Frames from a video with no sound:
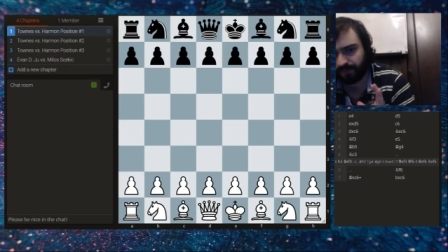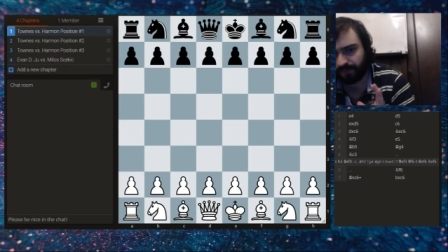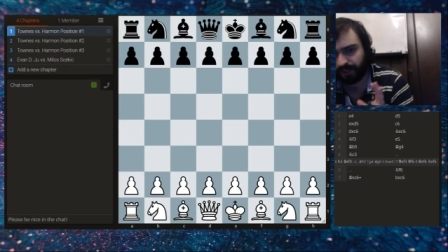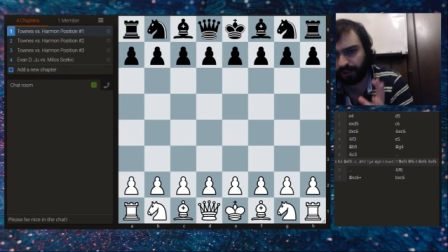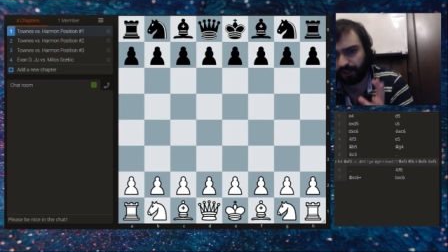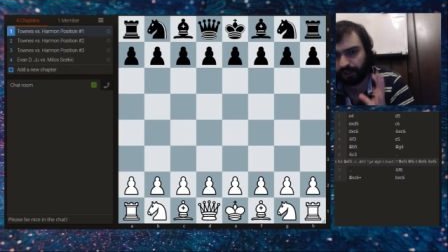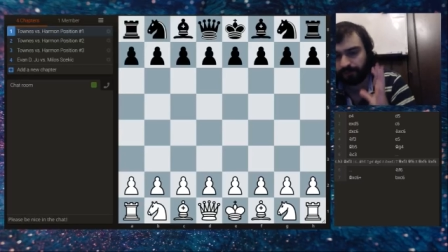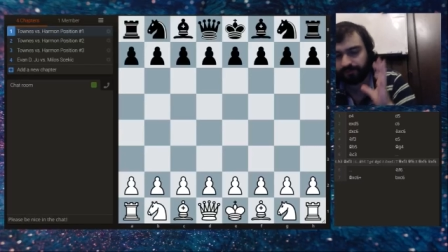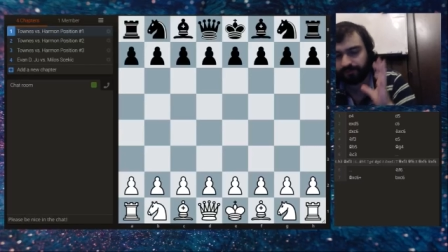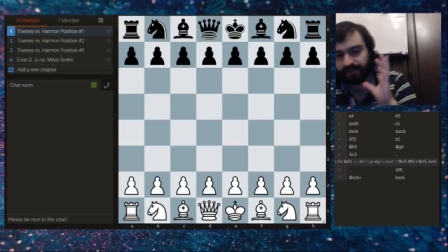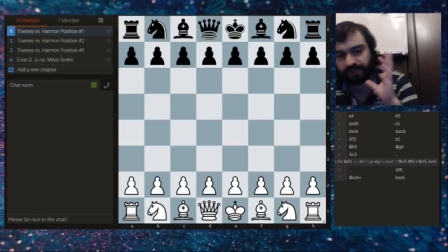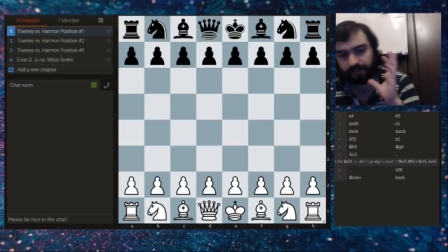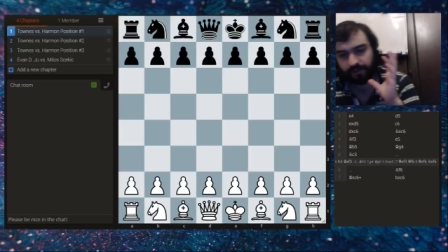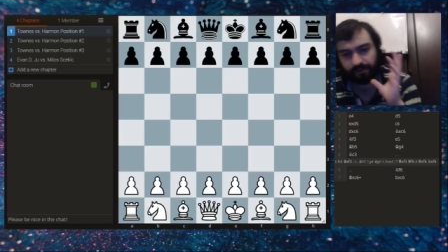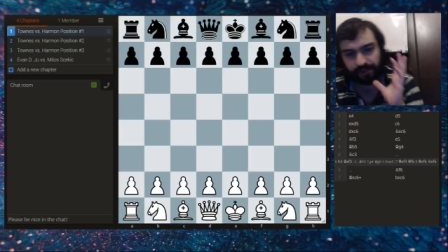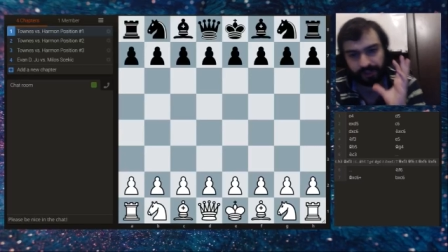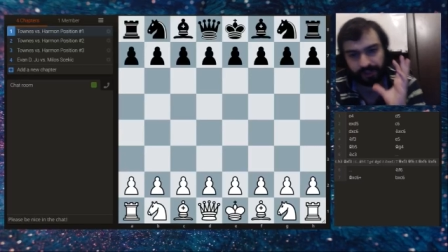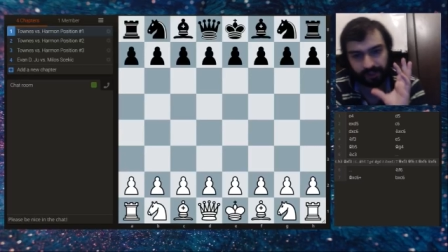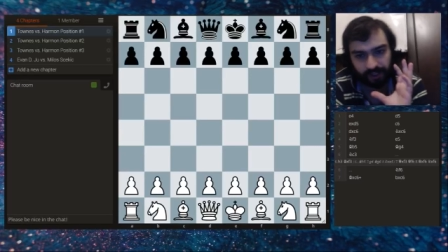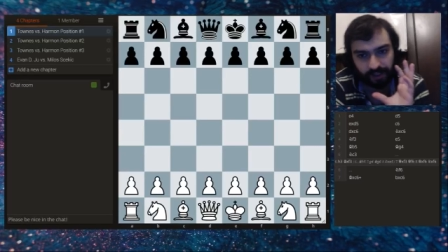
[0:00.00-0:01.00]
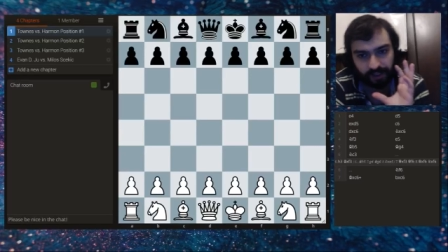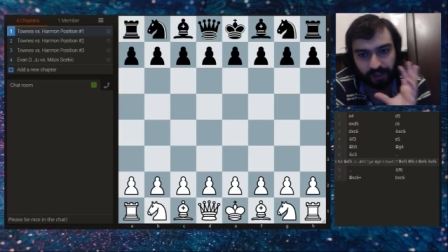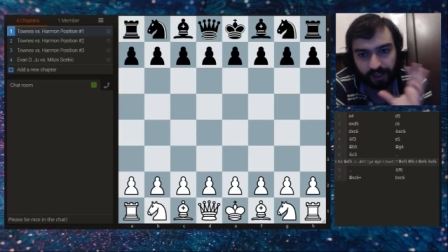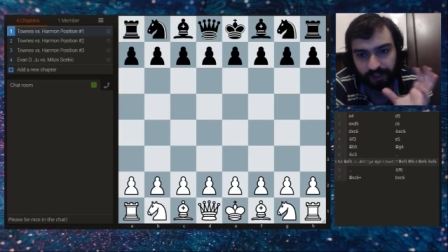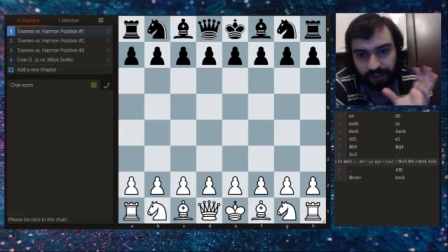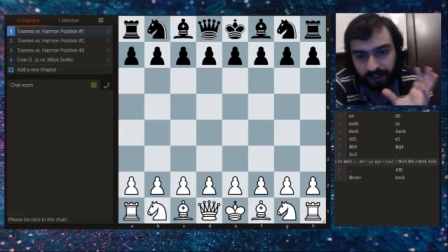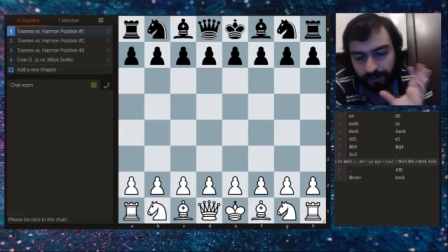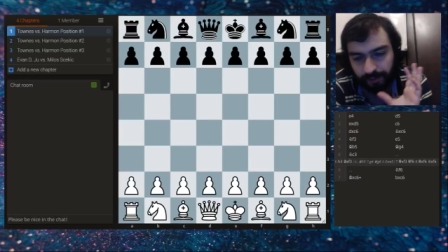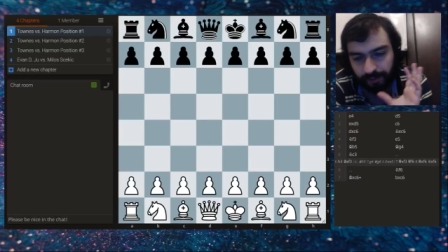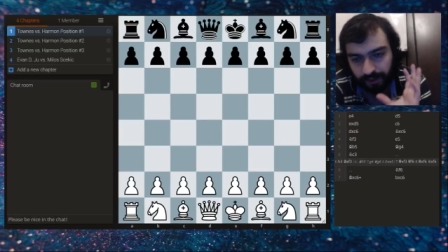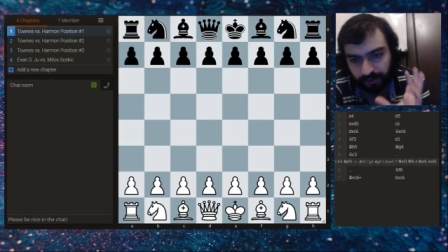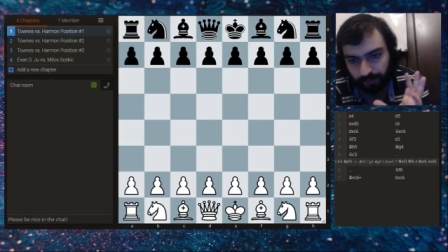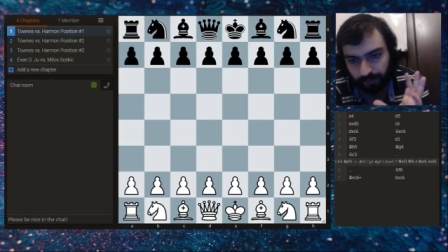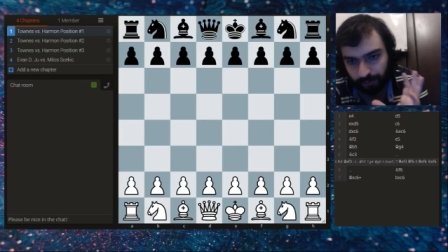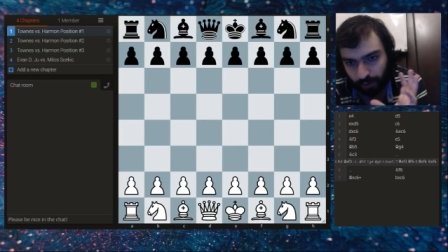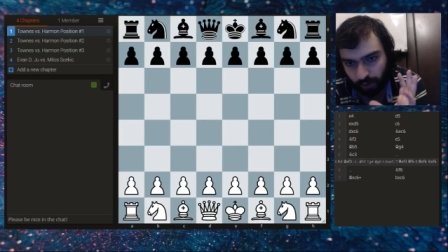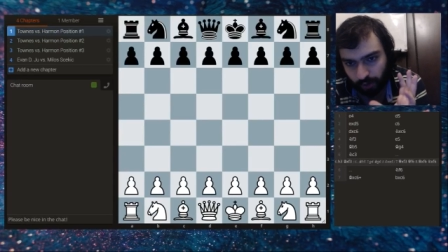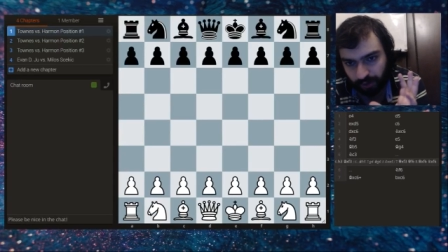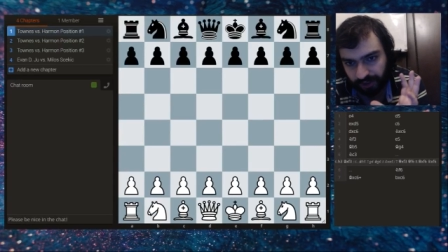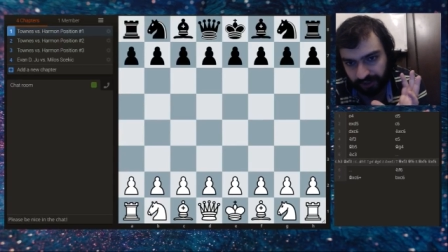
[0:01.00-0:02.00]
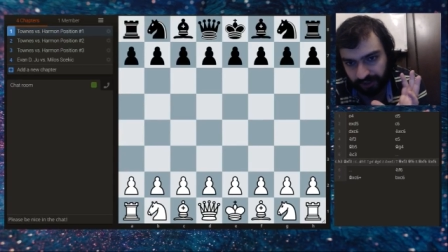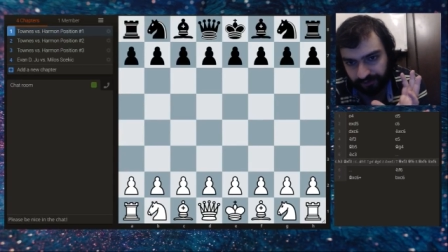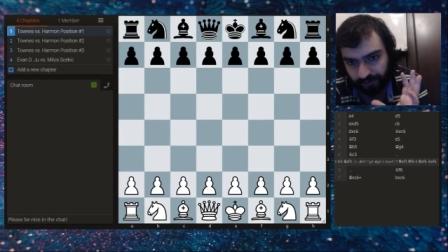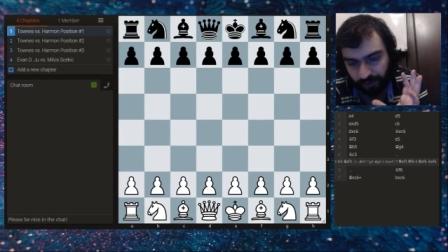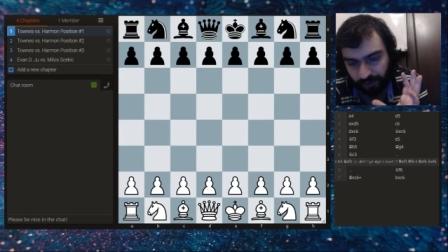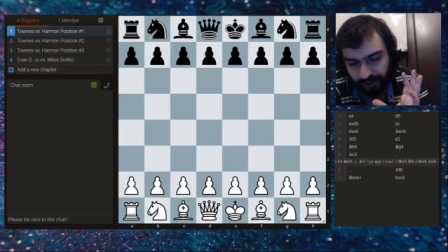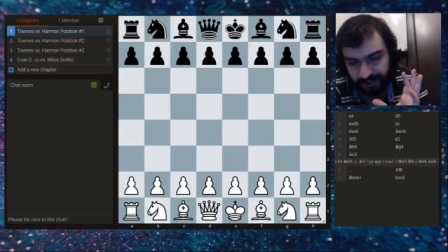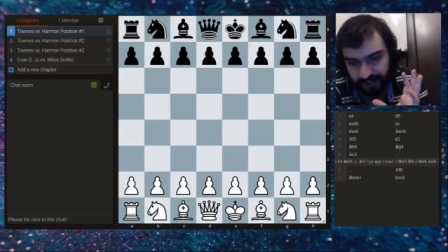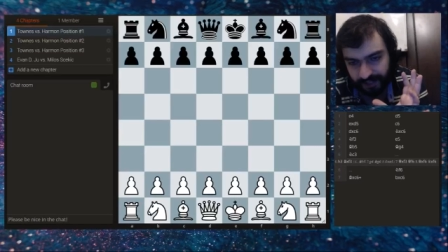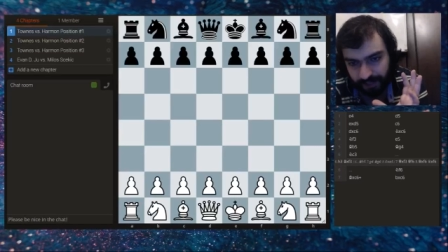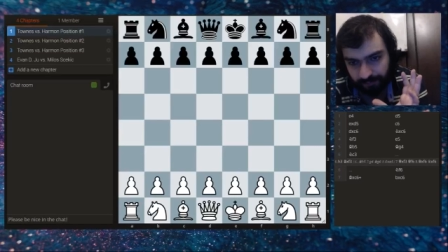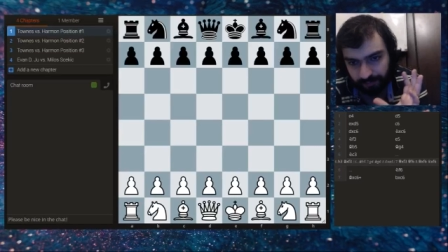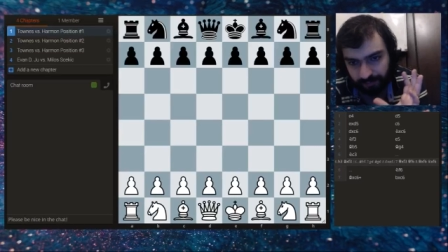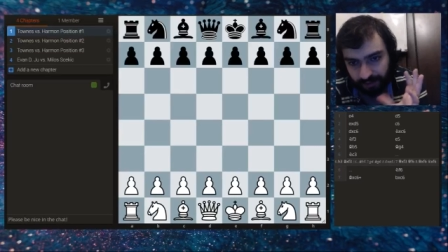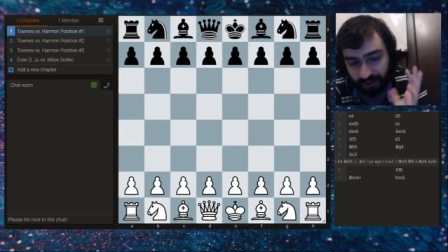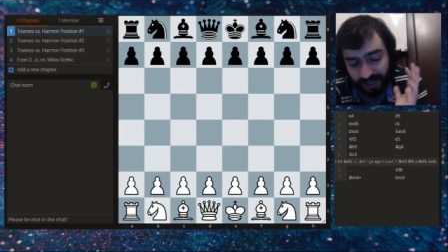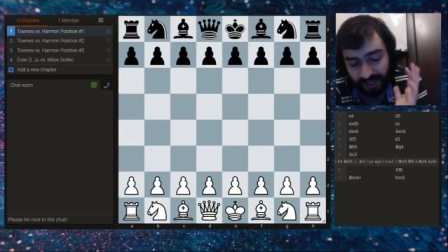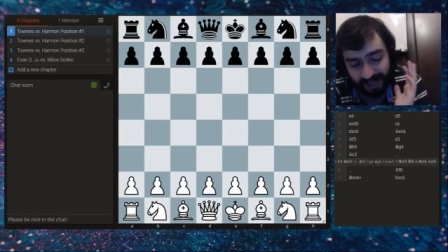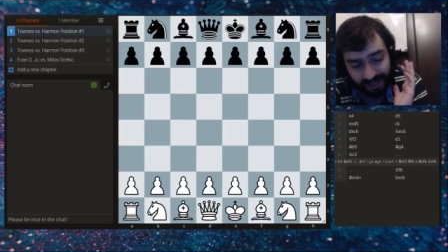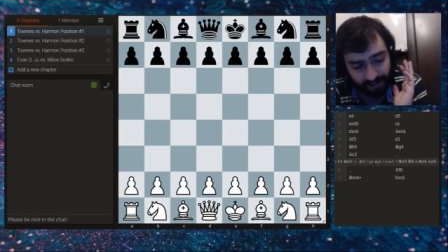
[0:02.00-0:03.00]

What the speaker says: Something I like about bowling, for example,